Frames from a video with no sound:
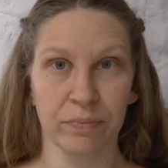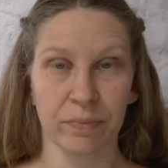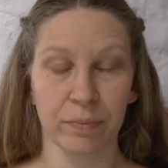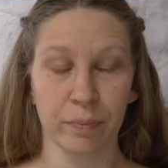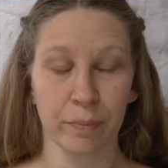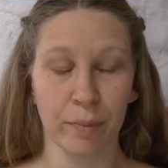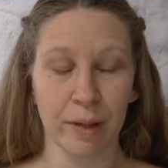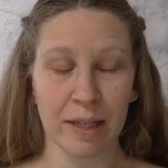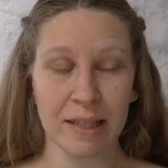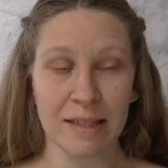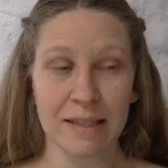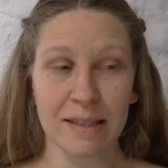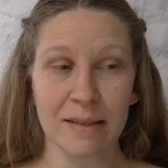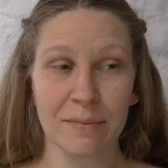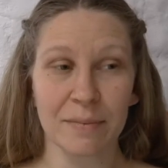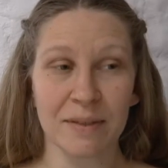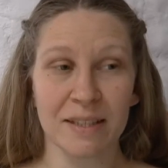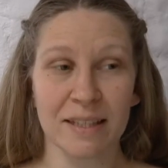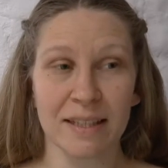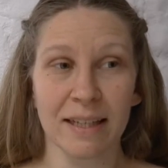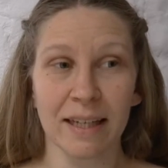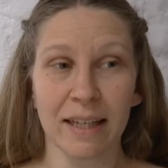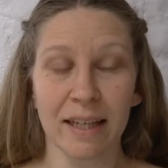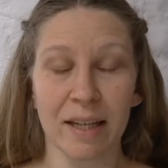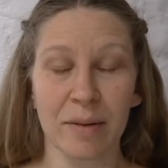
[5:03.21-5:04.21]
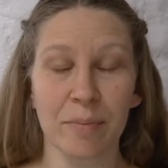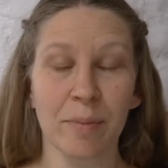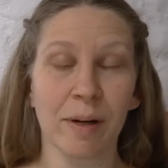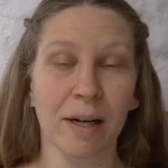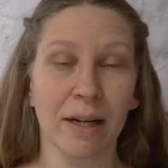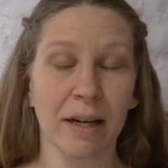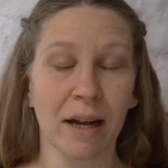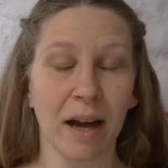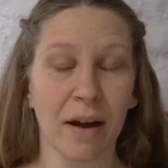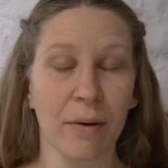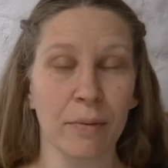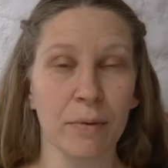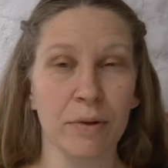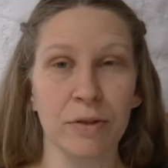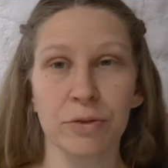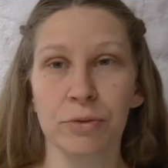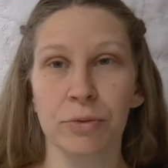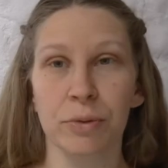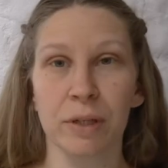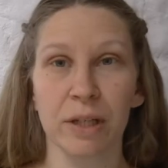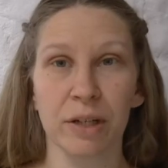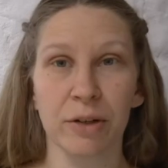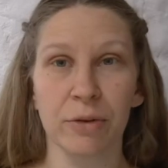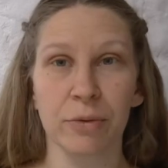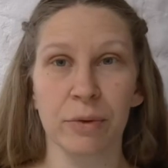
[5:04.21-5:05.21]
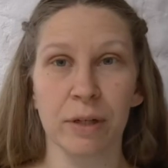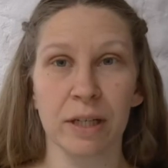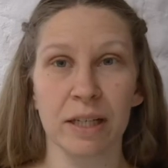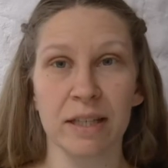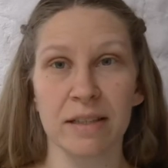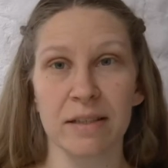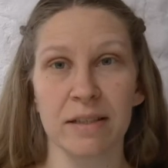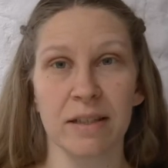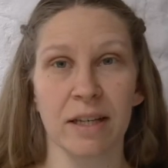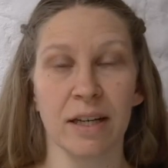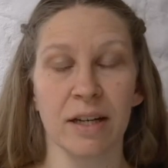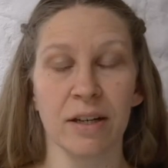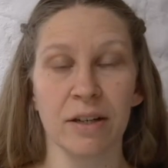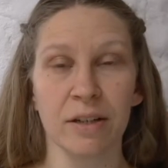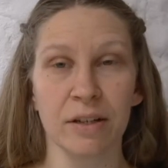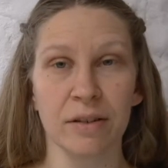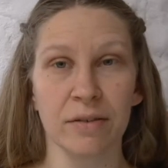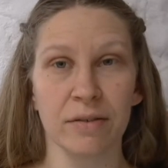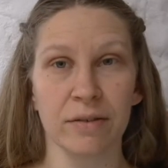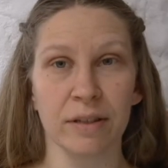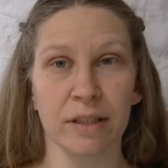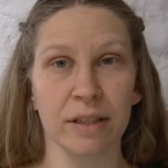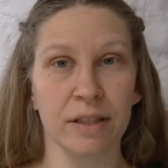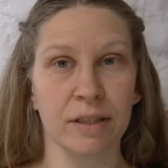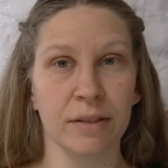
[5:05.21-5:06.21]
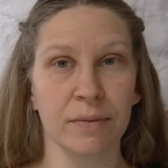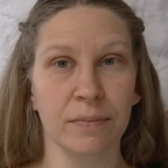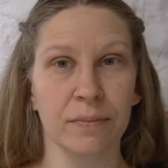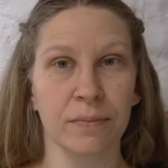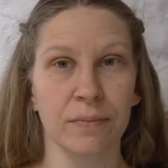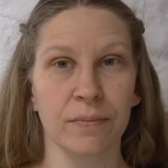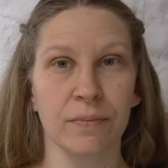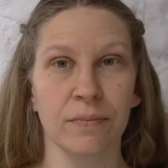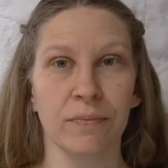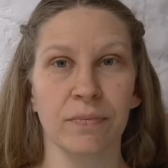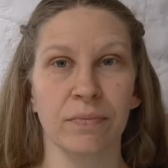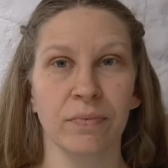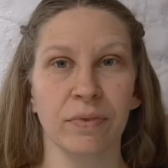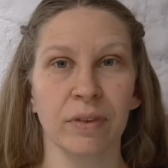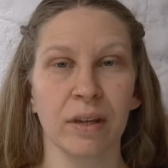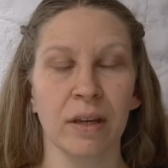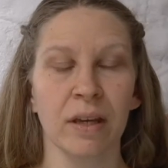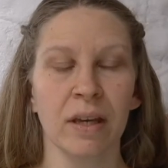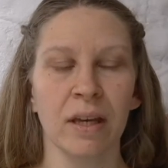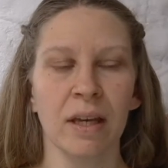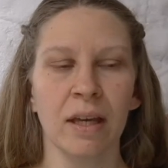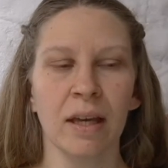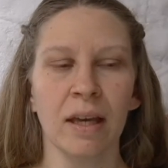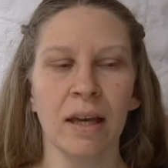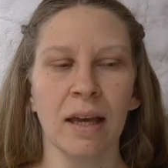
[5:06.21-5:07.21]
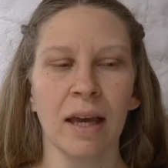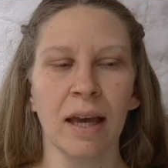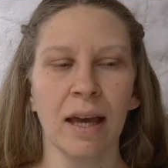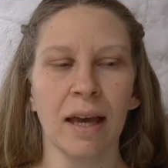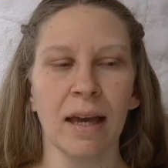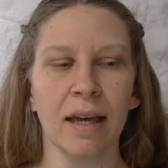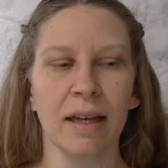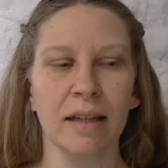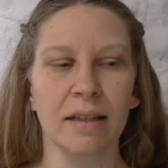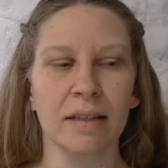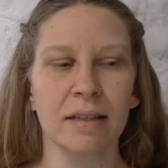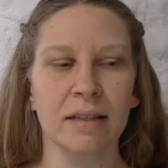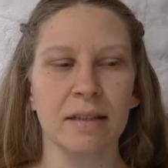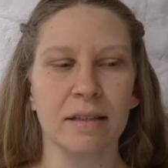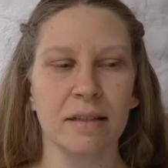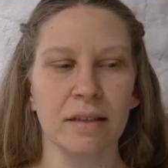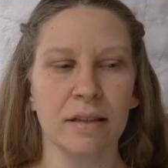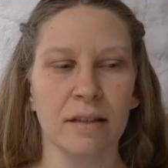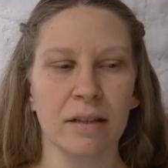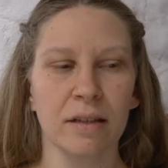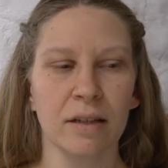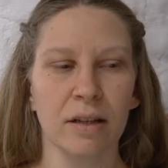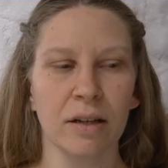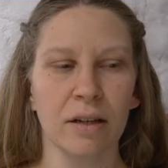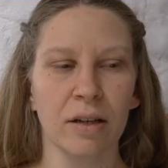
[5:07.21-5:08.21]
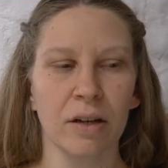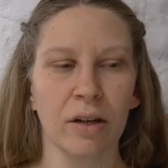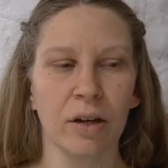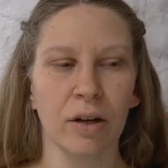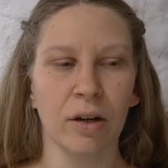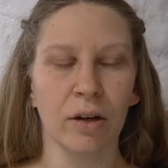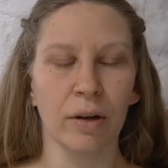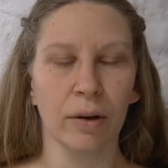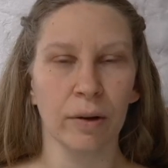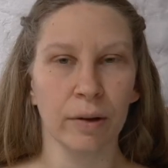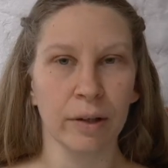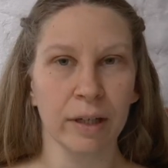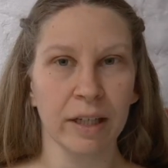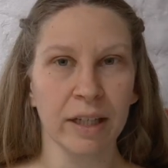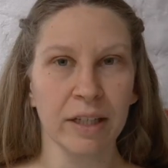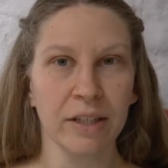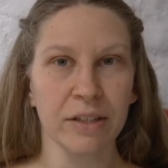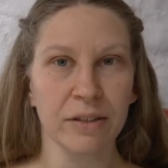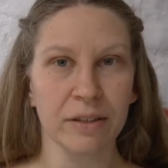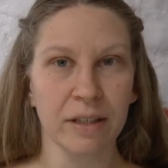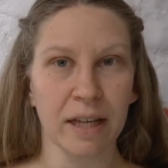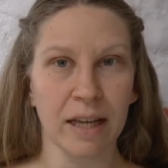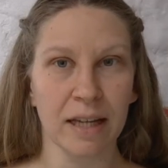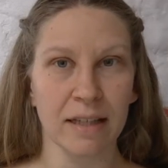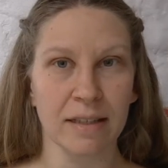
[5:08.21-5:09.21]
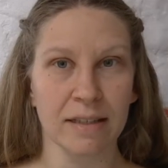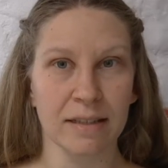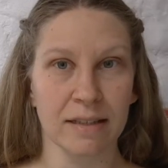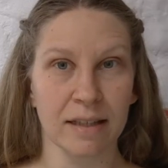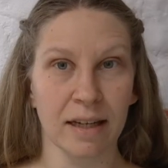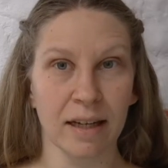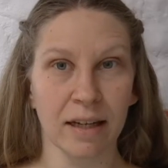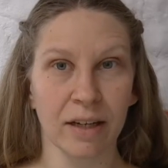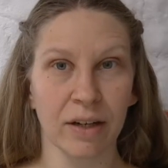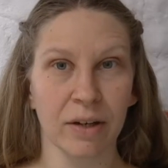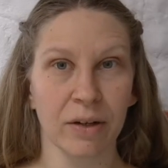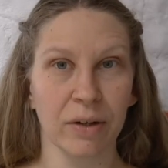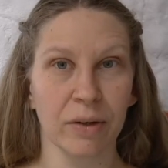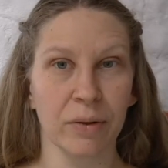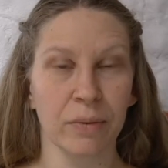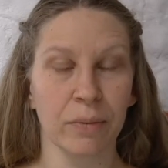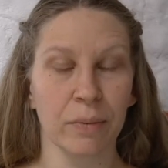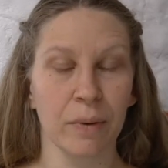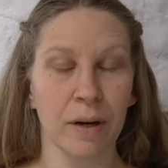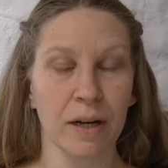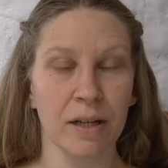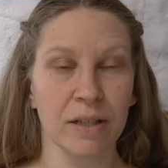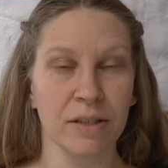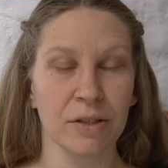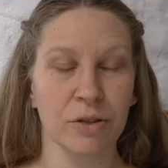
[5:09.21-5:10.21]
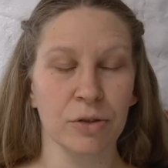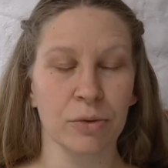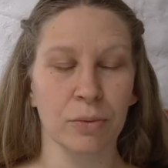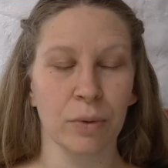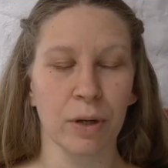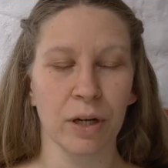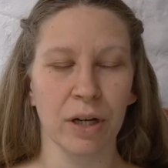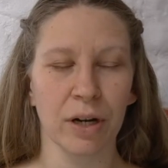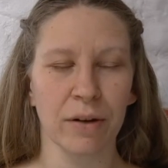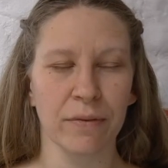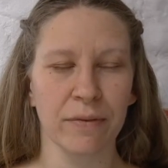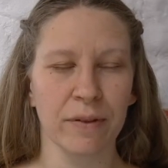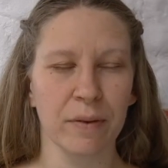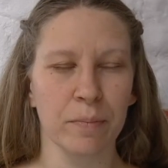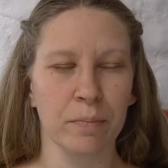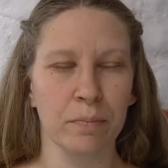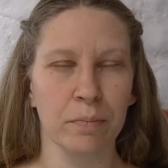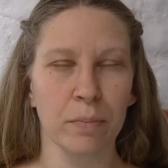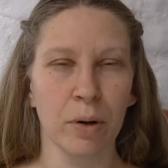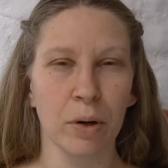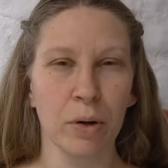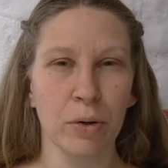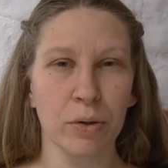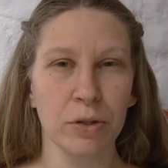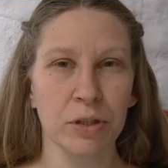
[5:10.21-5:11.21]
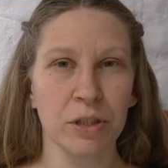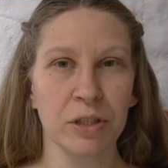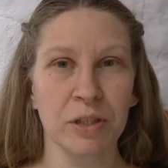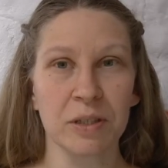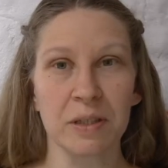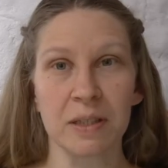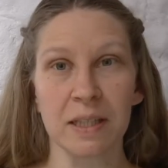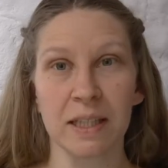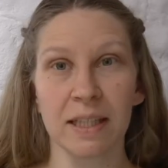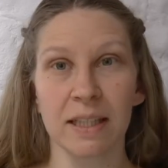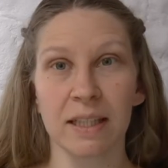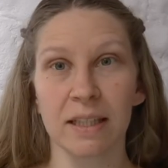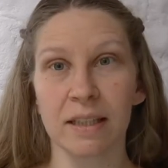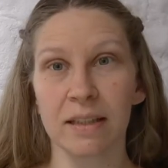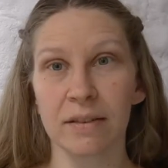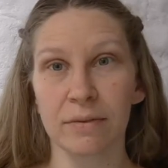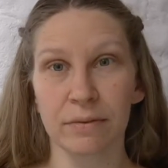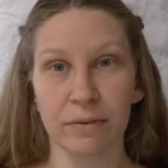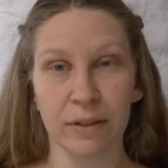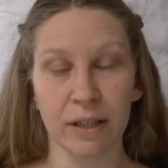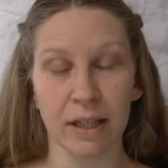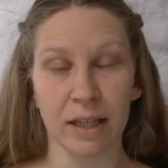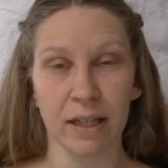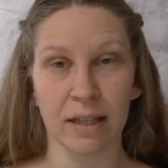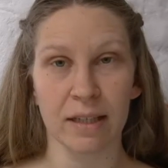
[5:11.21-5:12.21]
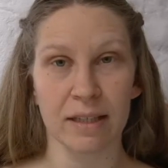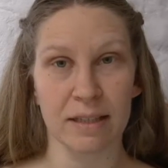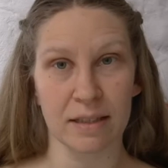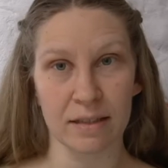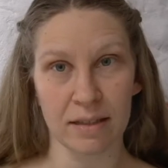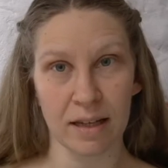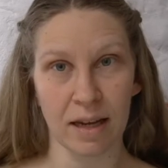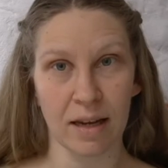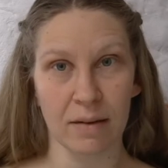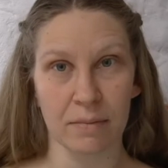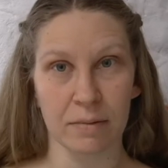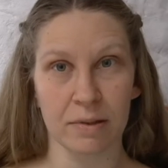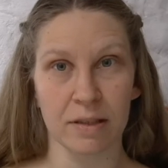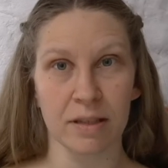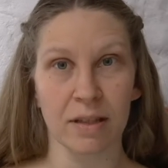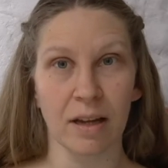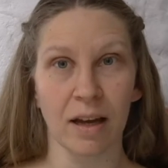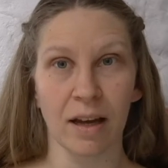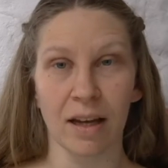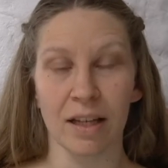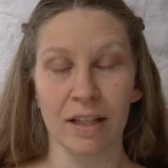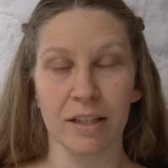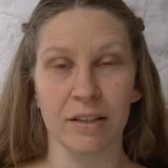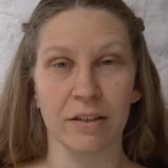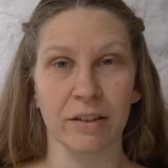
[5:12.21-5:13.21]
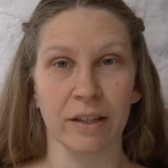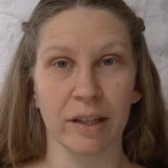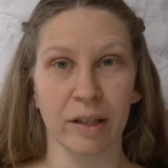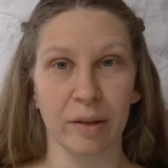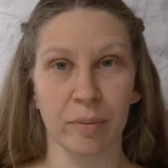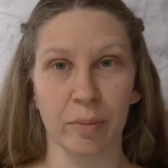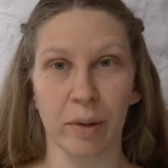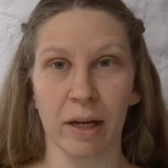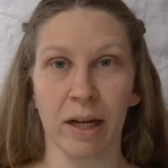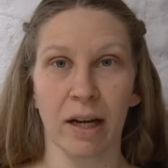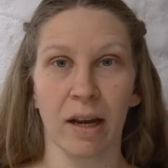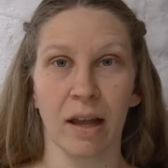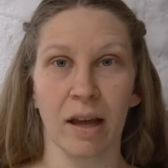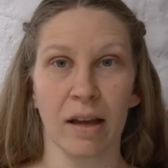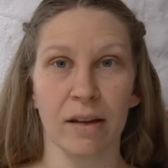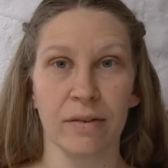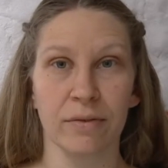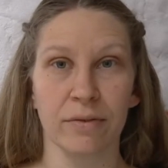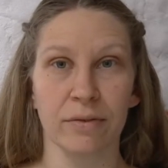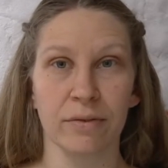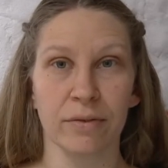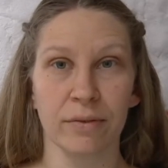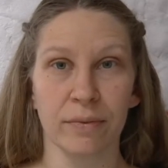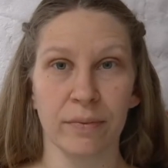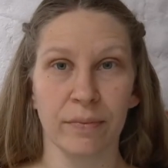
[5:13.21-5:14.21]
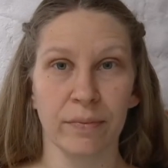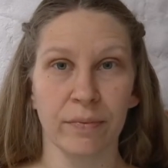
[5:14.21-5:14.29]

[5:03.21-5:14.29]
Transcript: Might seem silly, but I was really, really scared of it. And learning to dance tango was one of the most significant steps I took in my life.